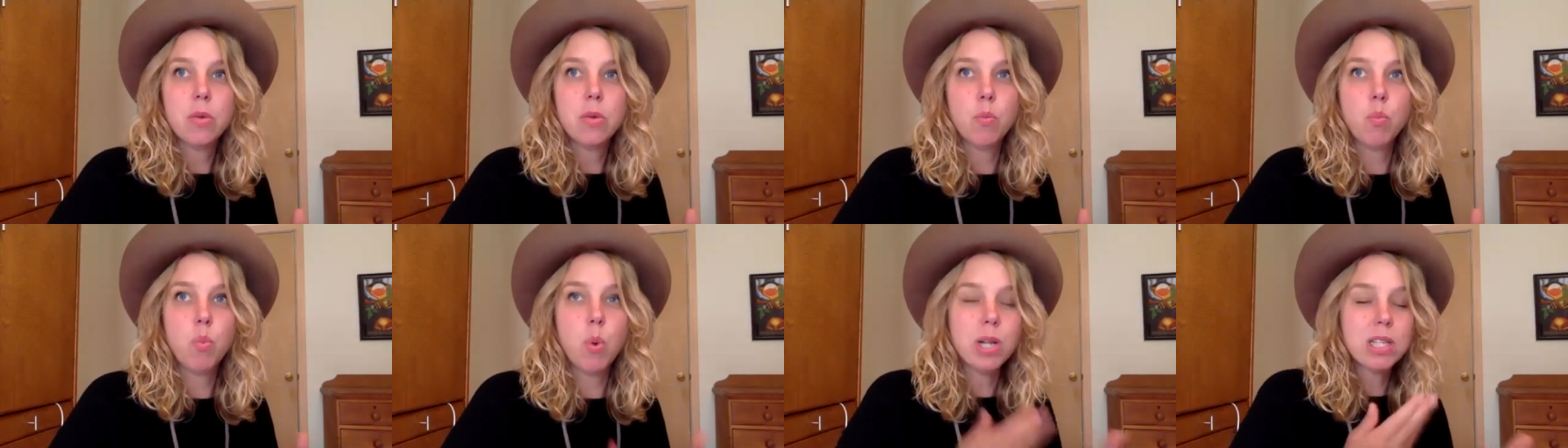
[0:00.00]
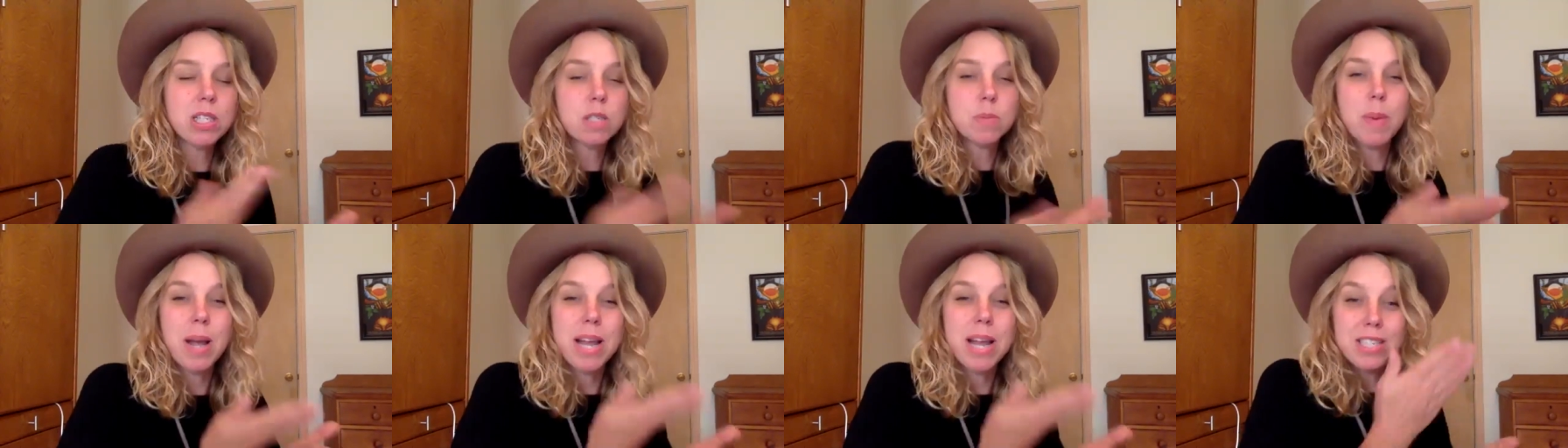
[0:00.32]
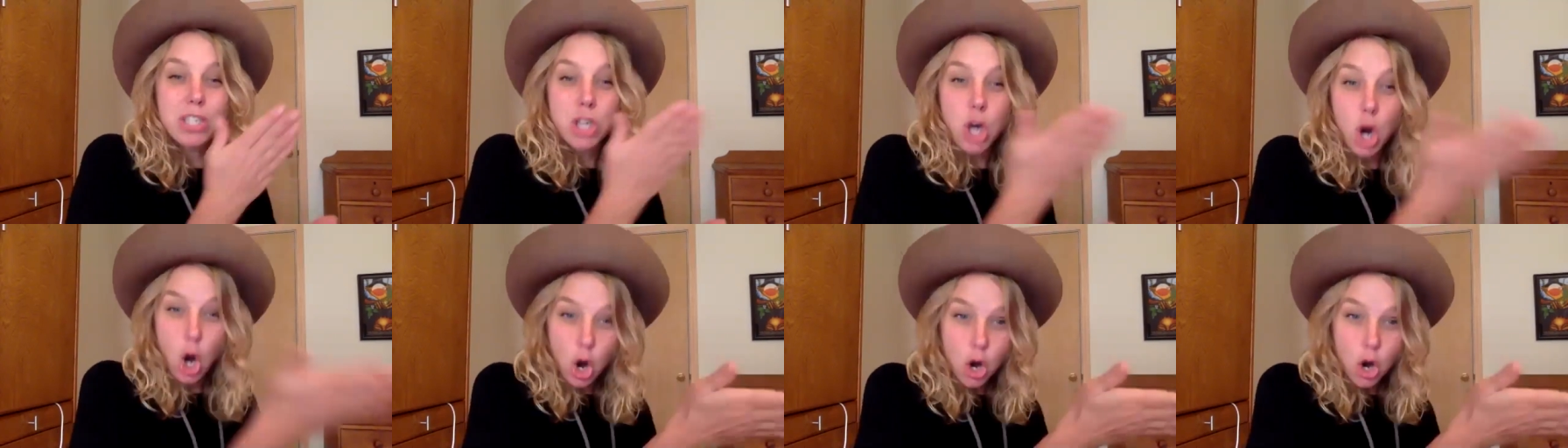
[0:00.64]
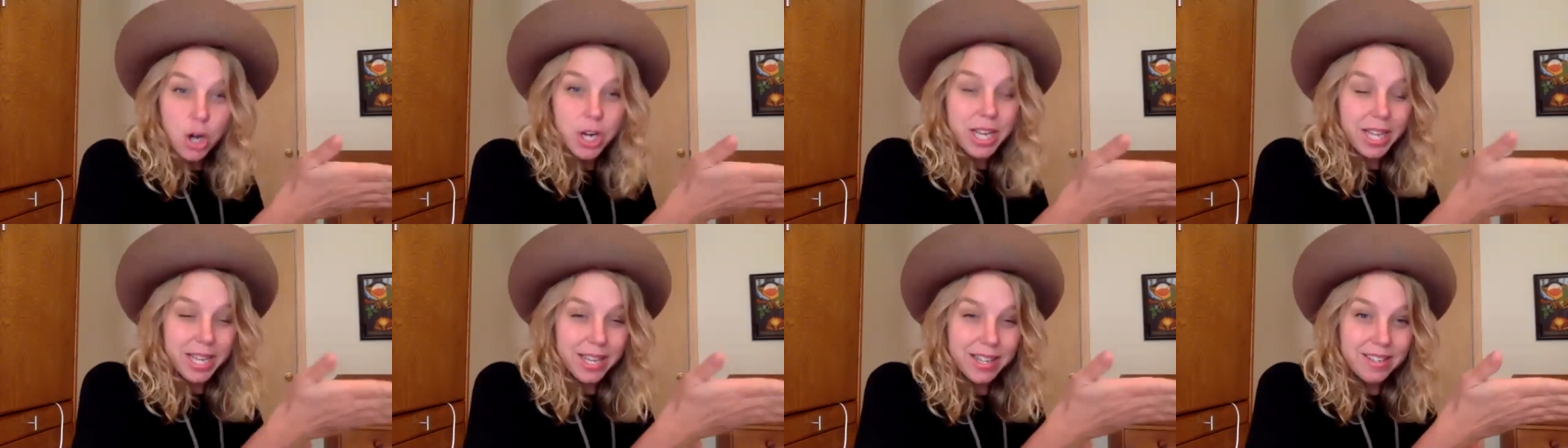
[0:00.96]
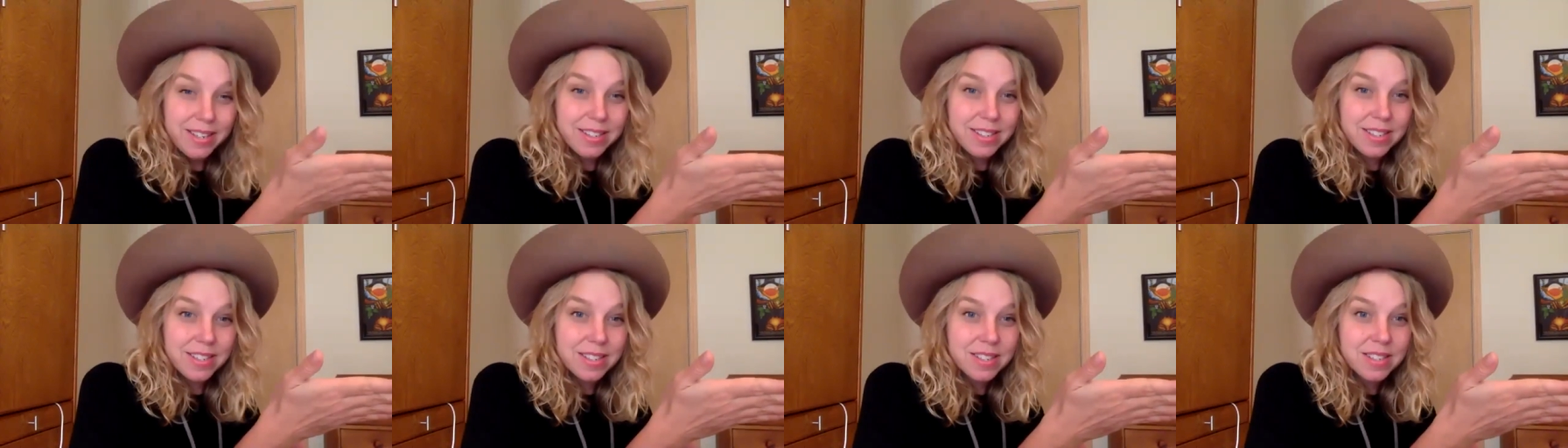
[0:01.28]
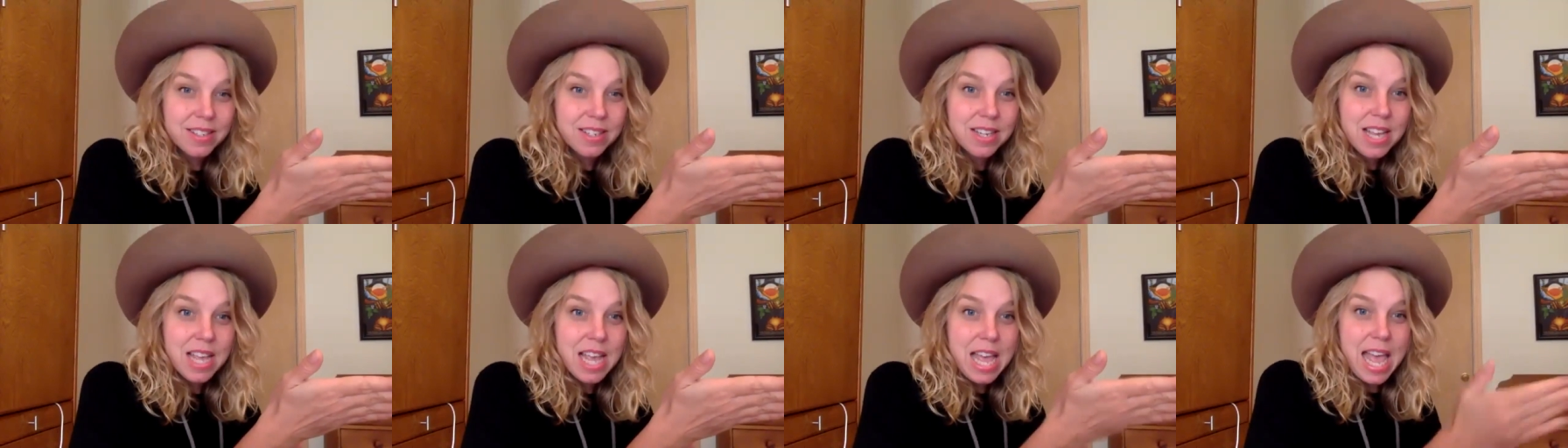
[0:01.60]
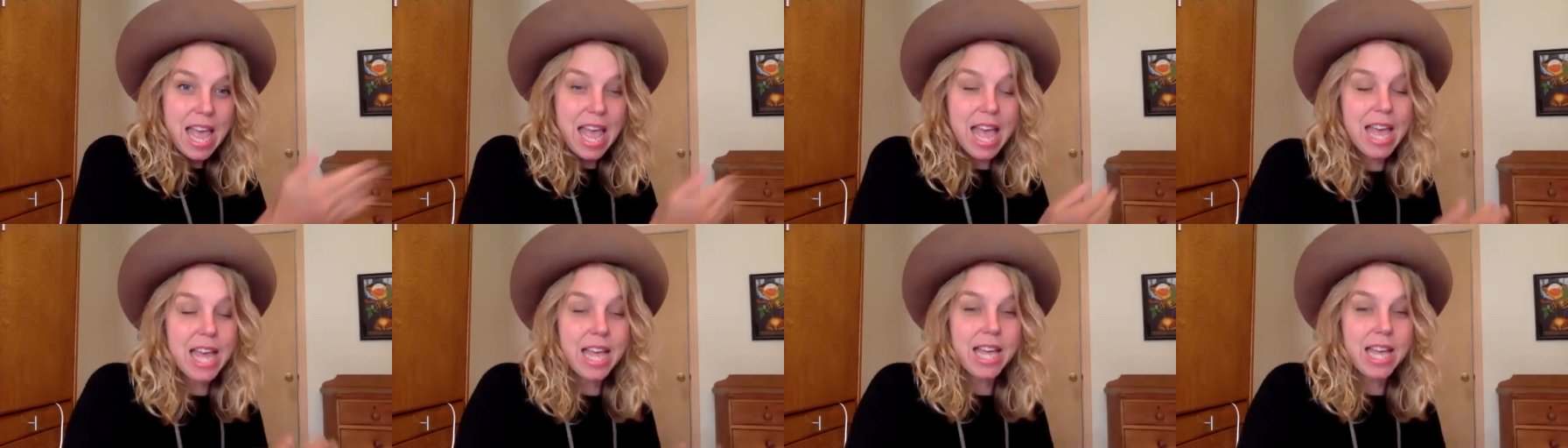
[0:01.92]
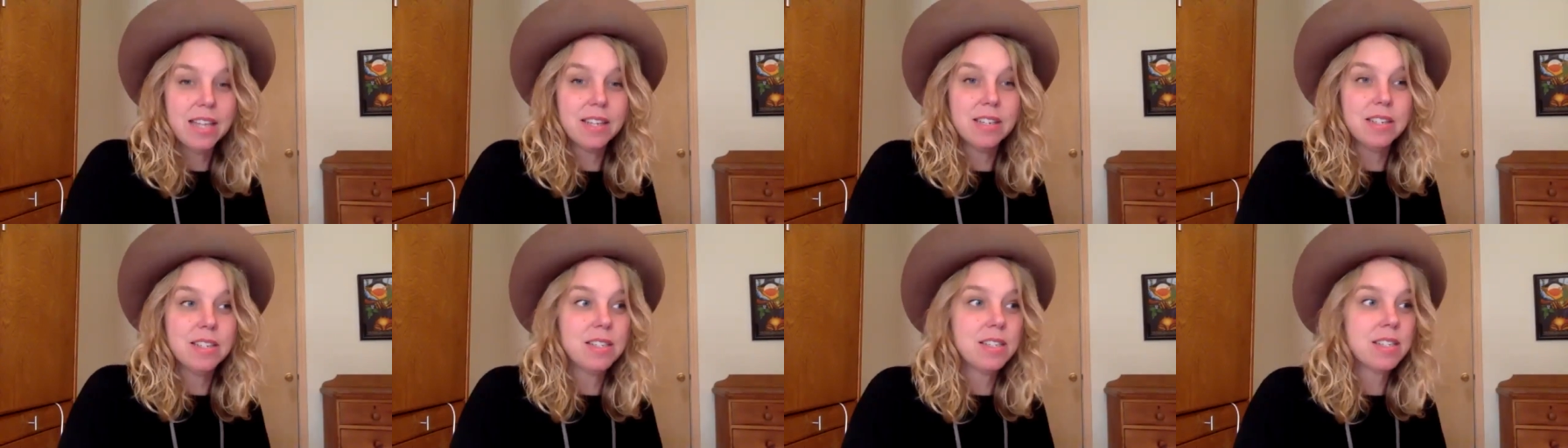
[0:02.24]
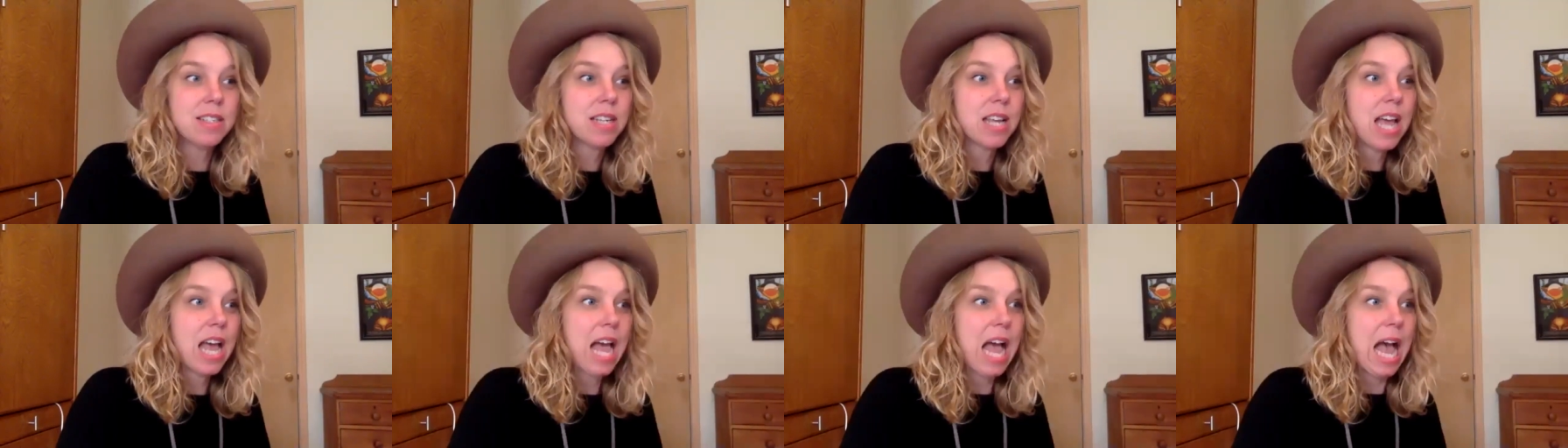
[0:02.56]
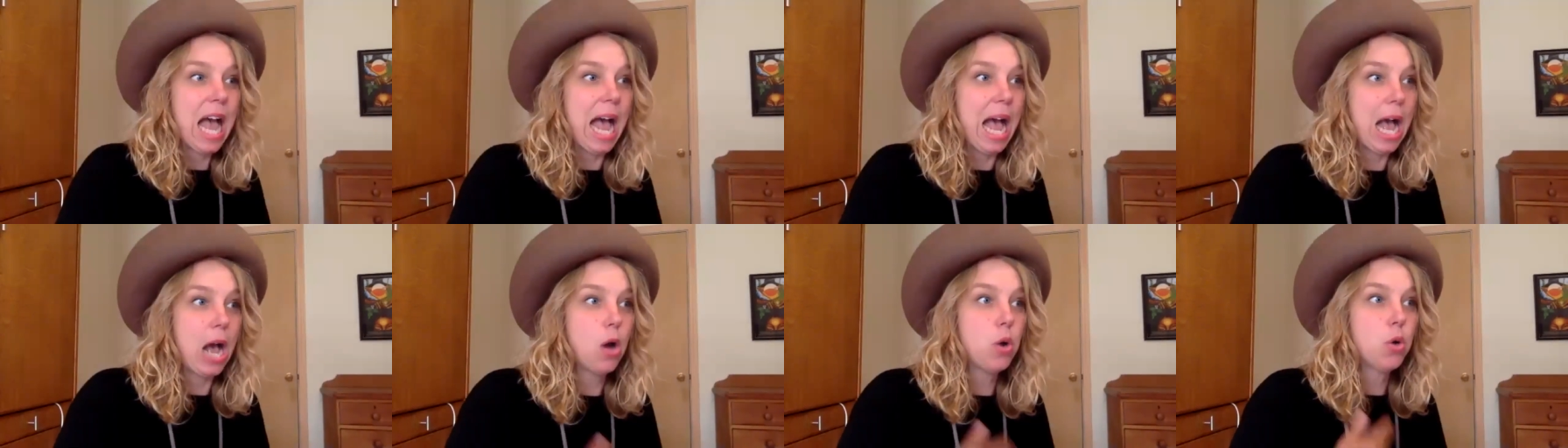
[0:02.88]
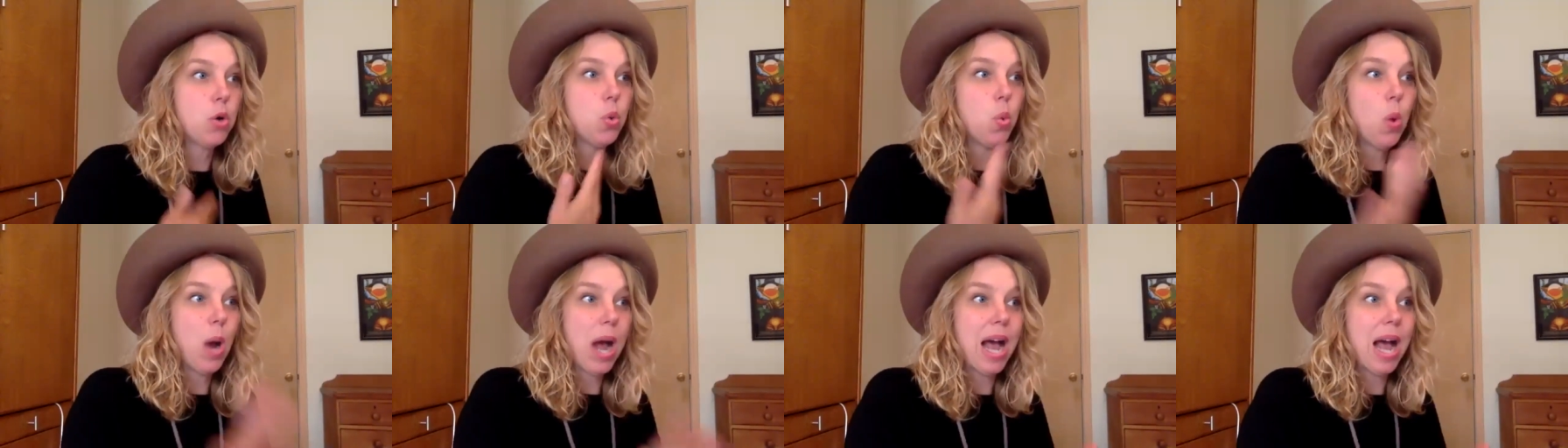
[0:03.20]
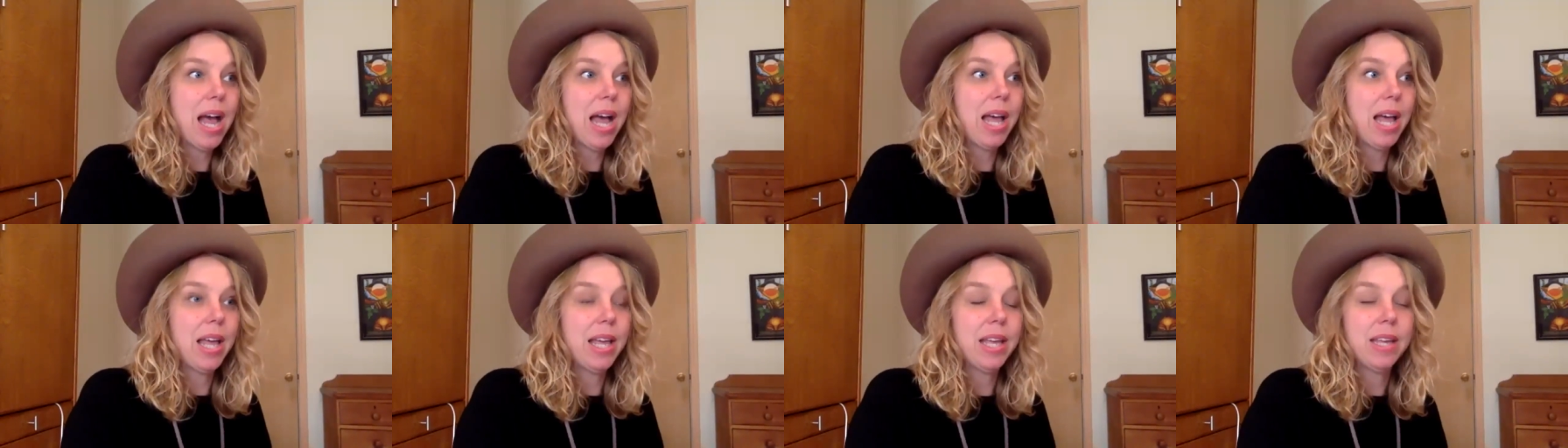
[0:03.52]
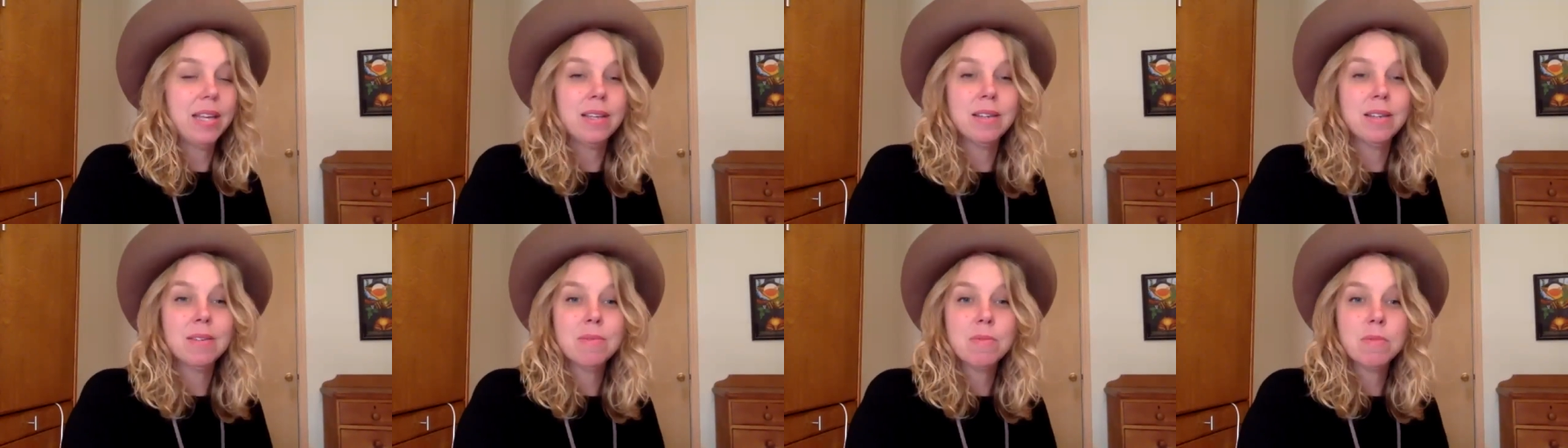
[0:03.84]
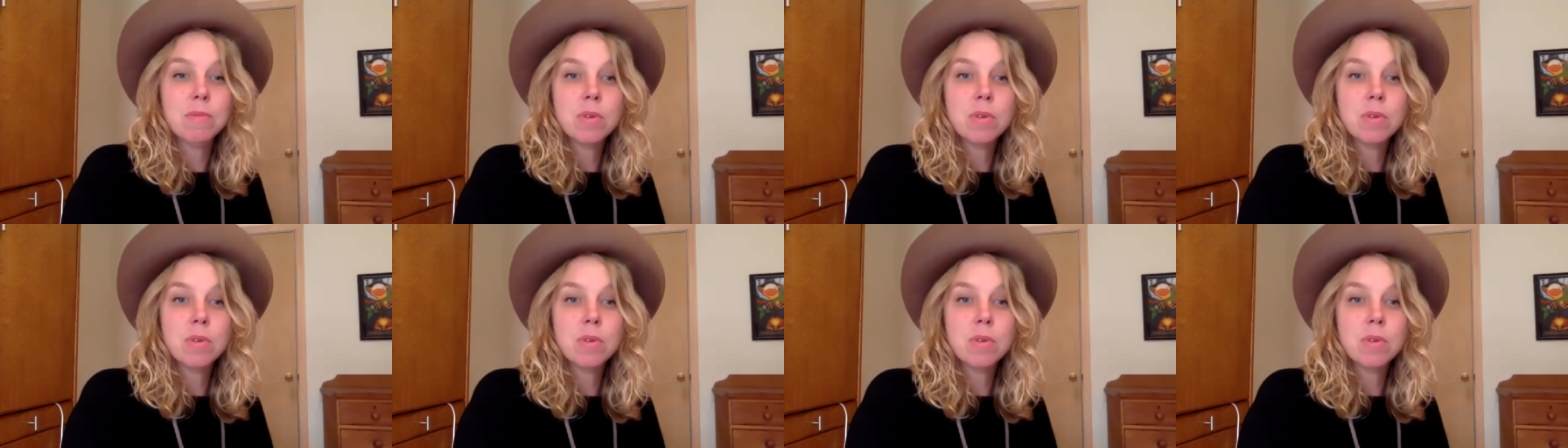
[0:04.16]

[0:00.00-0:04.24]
what's my target and how do i